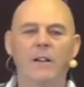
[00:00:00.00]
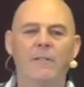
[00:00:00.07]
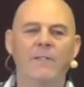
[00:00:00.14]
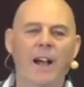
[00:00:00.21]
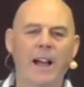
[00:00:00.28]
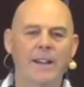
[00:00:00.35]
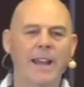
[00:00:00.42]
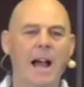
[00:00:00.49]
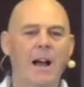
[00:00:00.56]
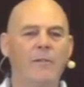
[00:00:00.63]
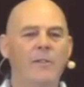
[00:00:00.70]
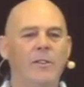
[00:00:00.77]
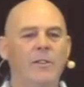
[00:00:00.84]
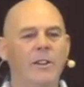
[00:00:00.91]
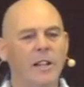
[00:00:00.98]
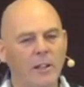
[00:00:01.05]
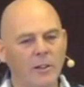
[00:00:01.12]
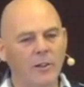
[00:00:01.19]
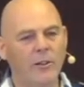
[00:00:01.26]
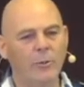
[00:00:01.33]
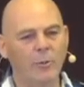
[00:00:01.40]
find out there's an
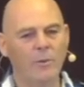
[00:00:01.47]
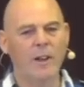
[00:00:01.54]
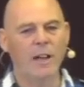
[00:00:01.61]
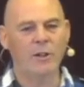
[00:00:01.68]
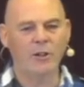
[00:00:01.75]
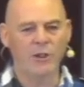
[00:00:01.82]
illness with their